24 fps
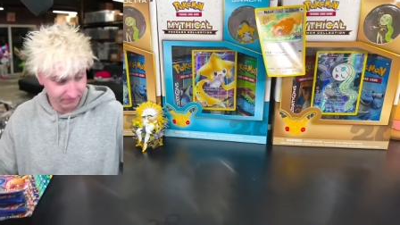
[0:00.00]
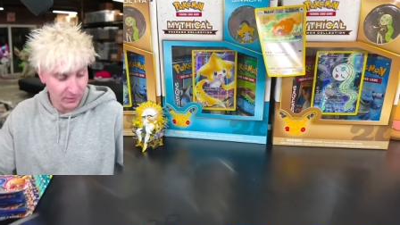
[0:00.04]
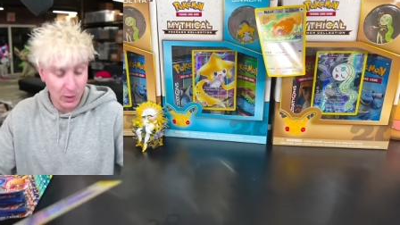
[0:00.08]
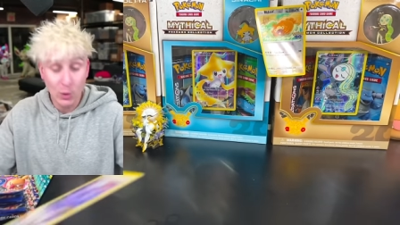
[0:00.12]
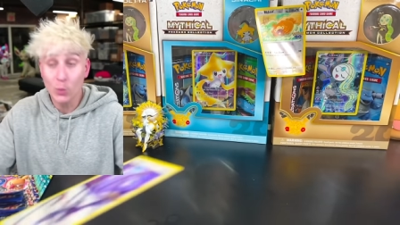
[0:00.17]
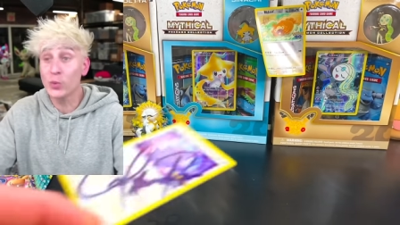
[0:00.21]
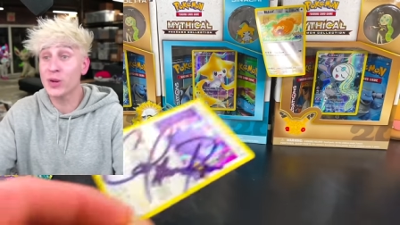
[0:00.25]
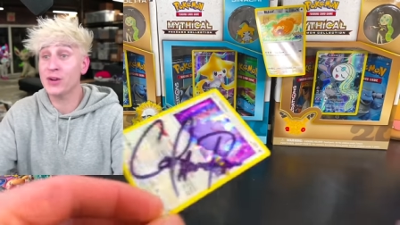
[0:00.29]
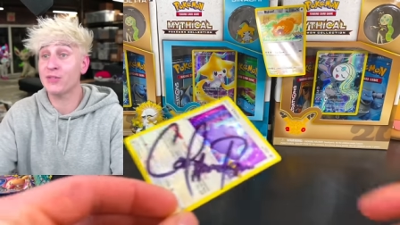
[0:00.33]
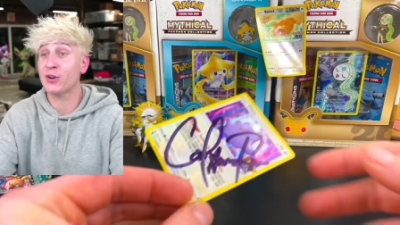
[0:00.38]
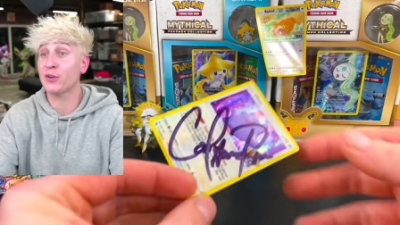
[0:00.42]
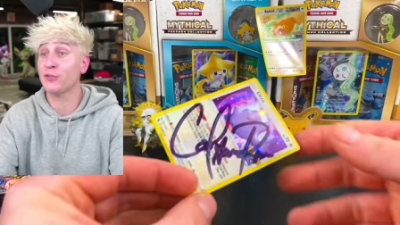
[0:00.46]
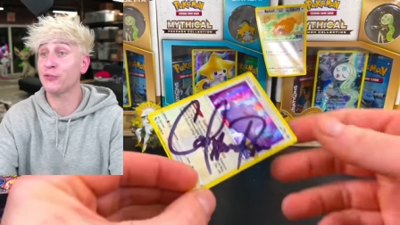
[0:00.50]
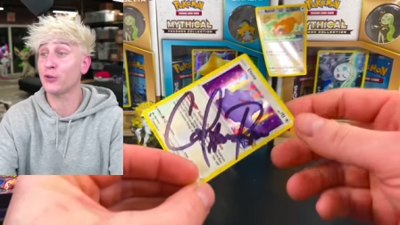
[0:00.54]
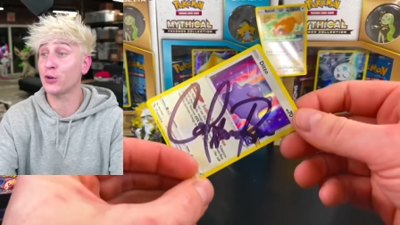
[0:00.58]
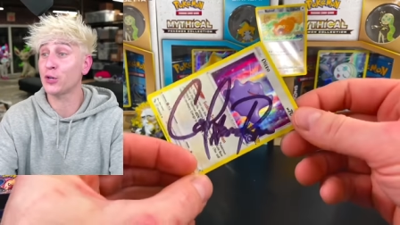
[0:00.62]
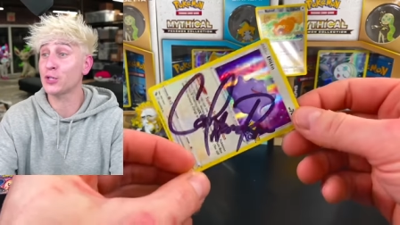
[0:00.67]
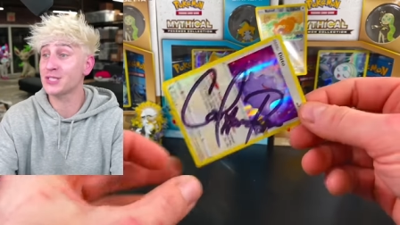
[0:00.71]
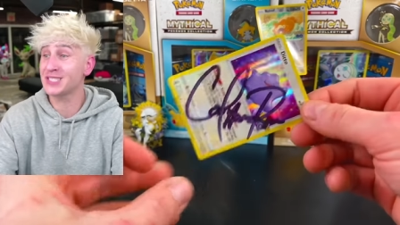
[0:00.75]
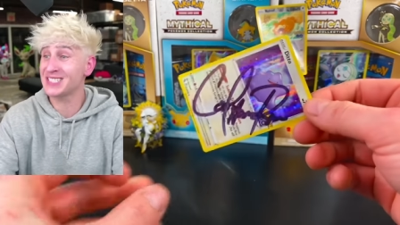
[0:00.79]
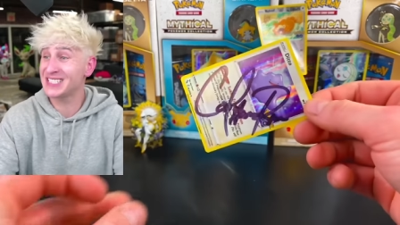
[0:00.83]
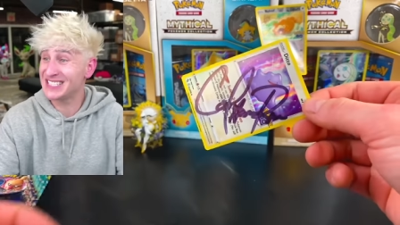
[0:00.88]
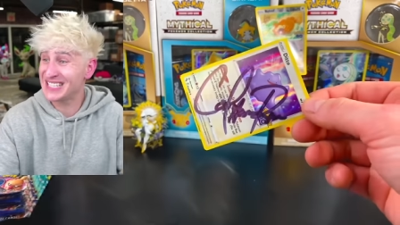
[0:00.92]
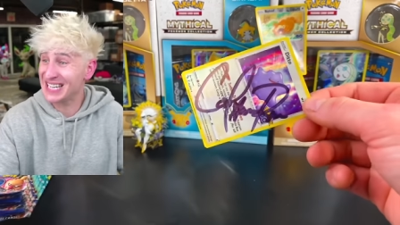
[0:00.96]
We have our
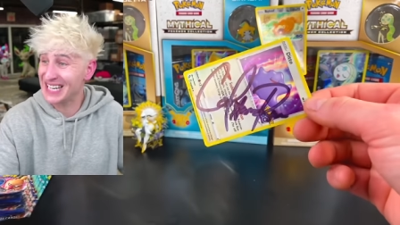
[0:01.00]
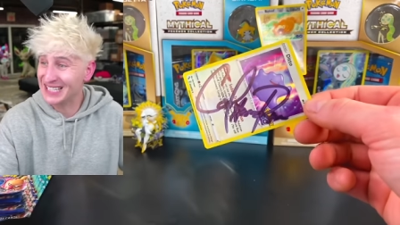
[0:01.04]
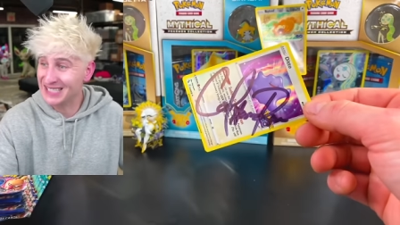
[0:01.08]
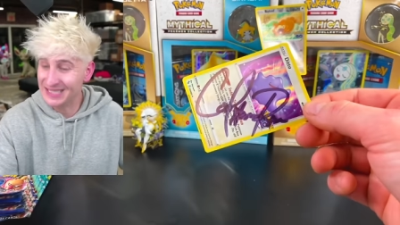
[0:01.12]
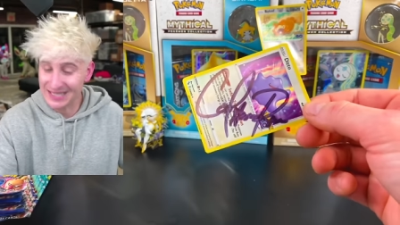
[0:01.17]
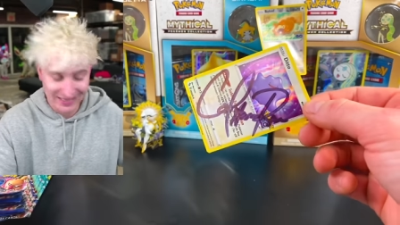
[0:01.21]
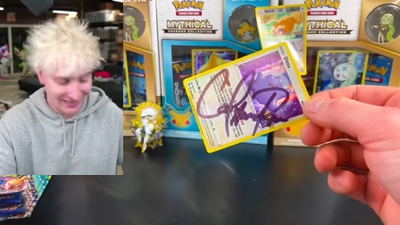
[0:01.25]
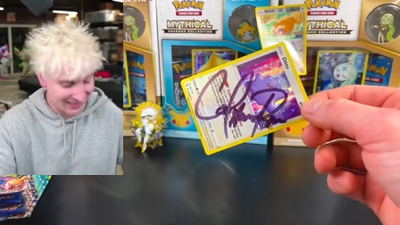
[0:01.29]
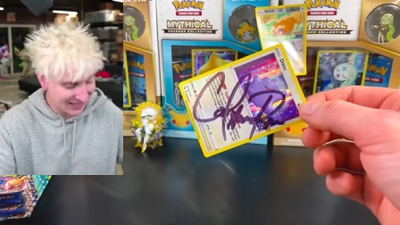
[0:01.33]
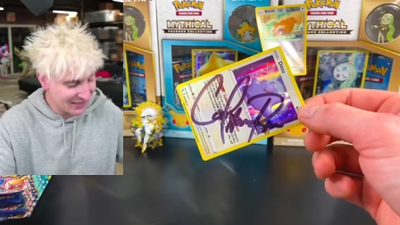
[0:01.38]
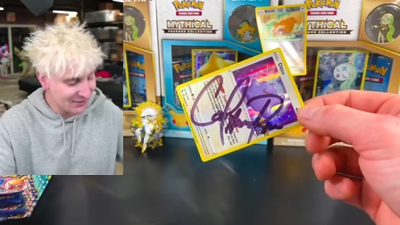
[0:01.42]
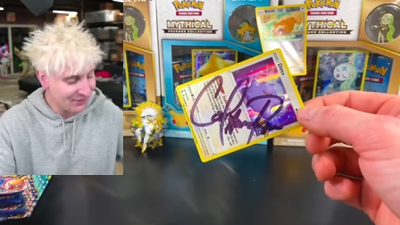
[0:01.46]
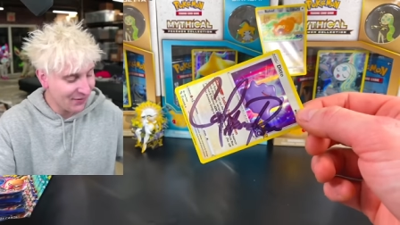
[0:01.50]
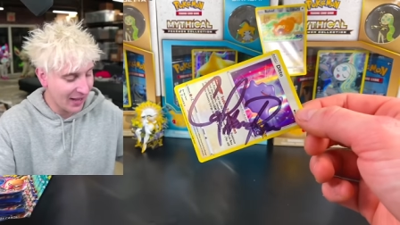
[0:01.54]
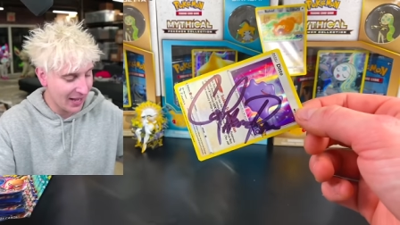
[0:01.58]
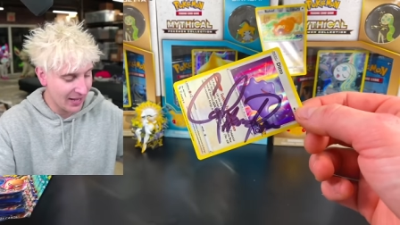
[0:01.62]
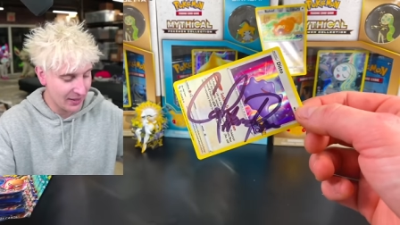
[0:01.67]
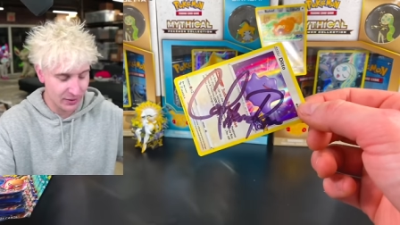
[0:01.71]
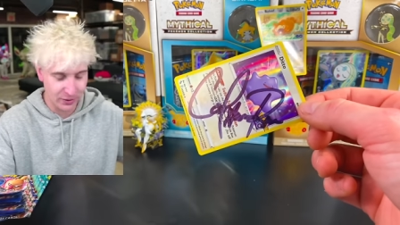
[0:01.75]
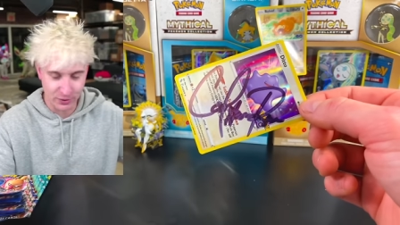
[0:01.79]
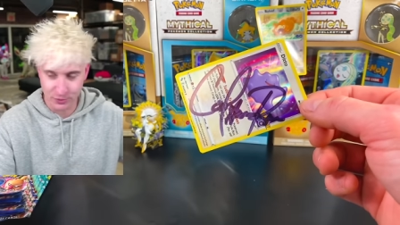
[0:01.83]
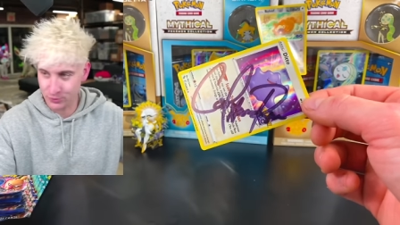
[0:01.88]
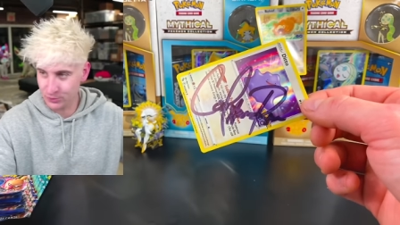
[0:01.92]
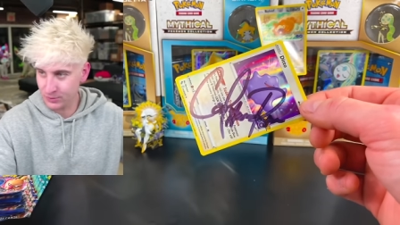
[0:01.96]
first SIGD
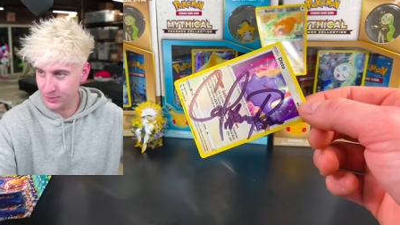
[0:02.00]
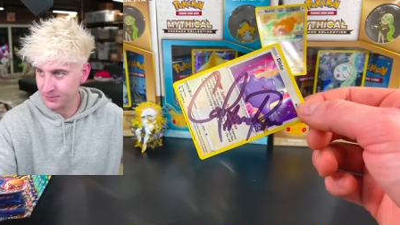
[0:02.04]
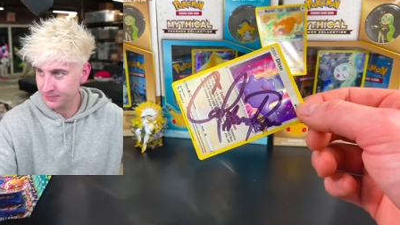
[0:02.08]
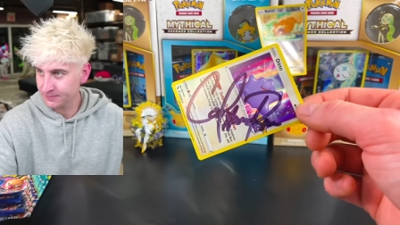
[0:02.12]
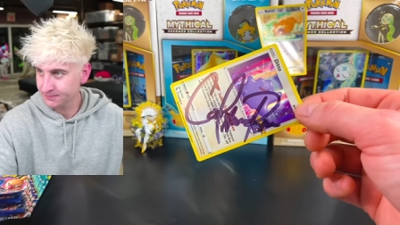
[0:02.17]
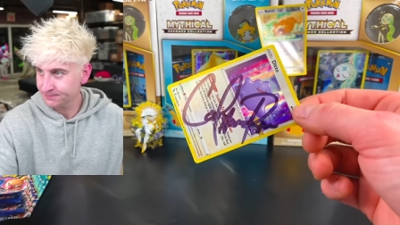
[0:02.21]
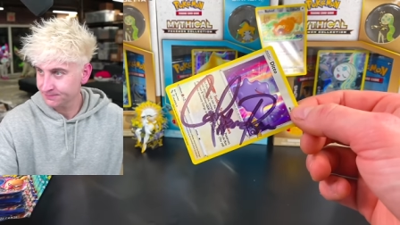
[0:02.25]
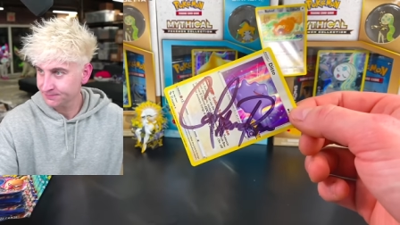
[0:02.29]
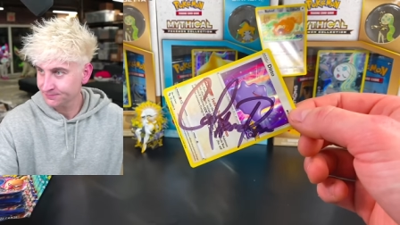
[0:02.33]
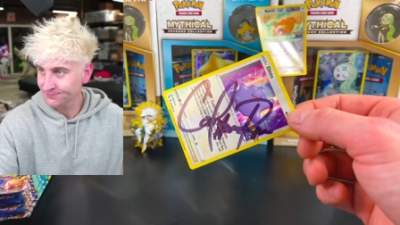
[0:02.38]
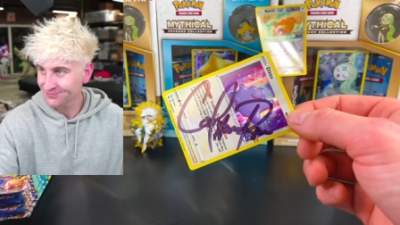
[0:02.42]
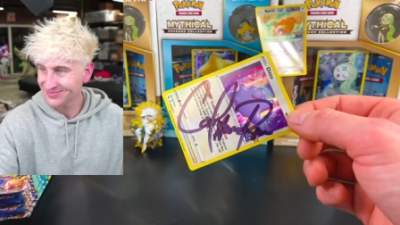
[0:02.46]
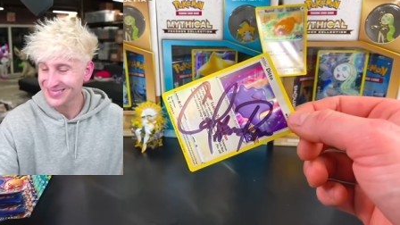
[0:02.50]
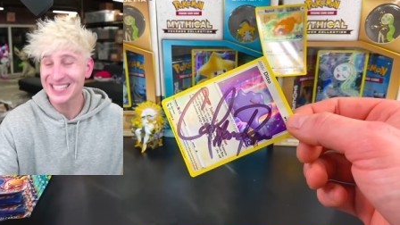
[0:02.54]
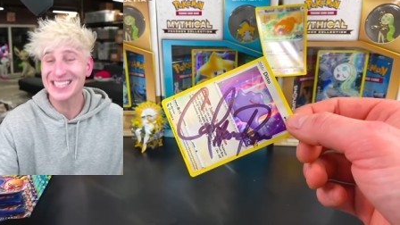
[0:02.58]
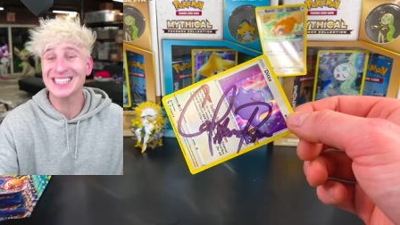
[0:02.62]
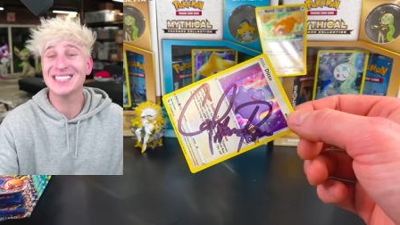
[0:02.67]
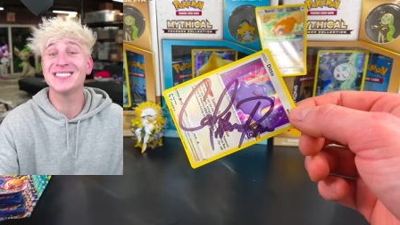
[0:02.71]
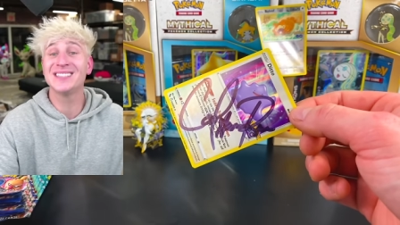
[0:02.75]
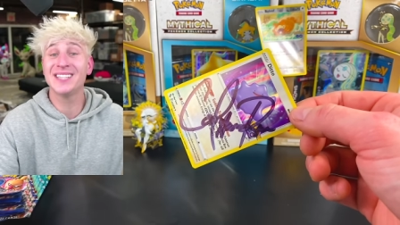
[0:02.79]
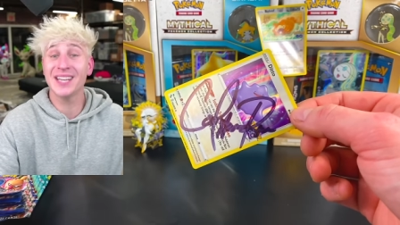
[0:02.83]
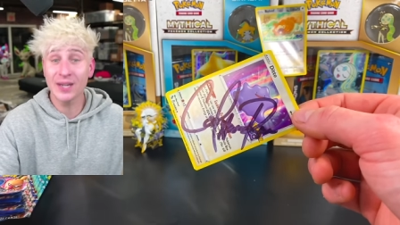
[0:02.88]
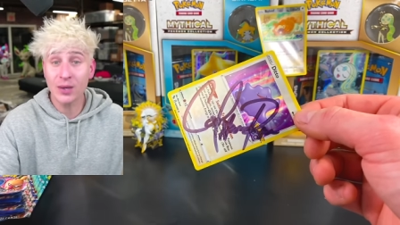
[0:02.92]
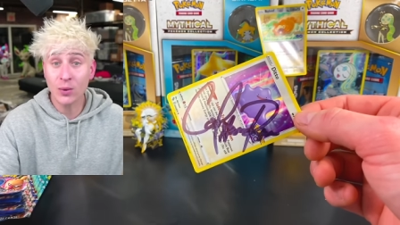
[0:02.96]
devalued
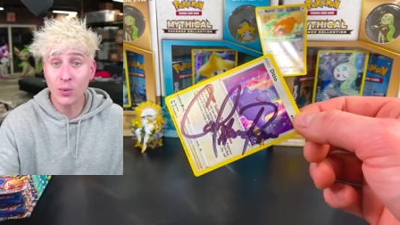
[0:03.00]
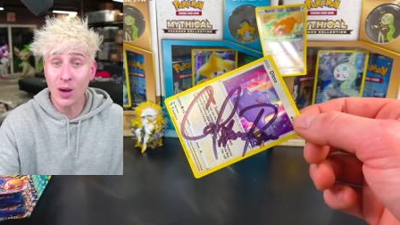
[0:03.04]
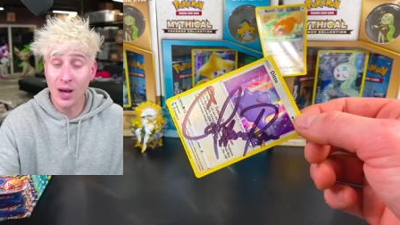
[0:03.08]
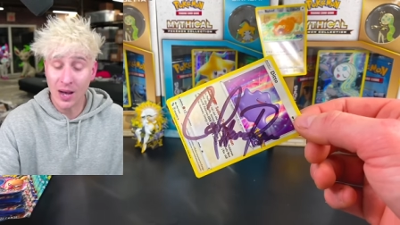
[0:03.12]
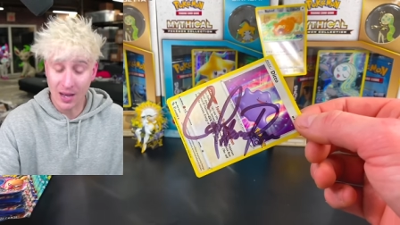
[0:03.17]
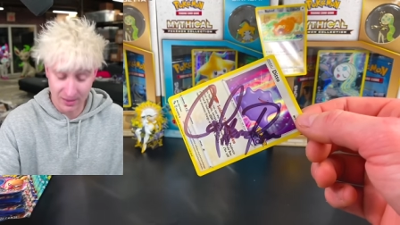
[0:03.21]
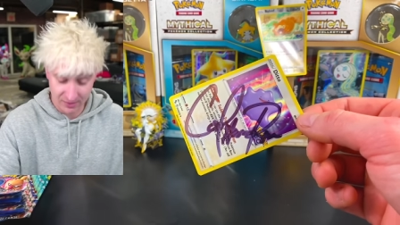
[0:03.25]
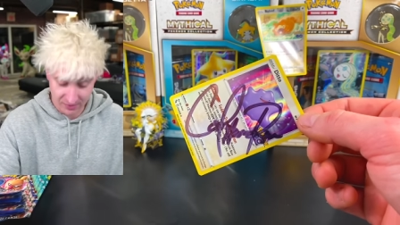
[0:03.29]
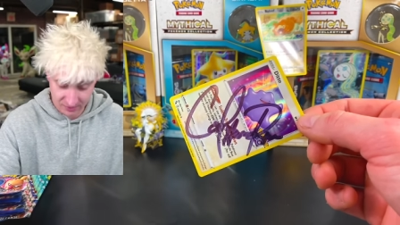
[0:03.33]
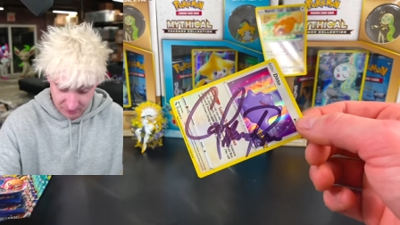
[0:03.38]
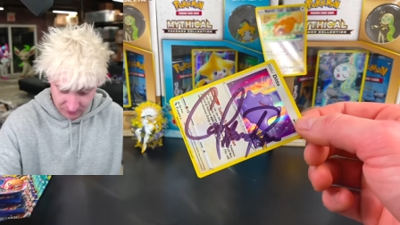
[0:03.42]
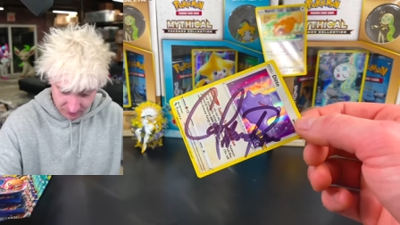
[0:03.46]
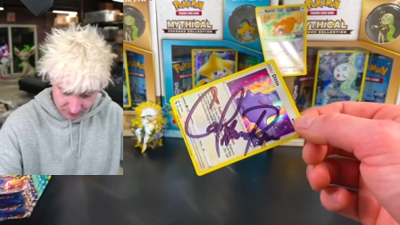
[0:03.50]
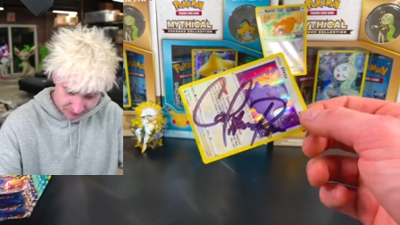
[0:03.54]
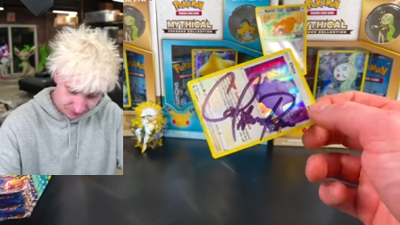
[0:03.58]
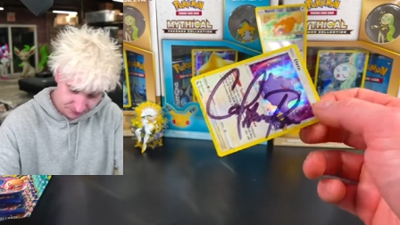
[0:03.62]
Ditto Hollow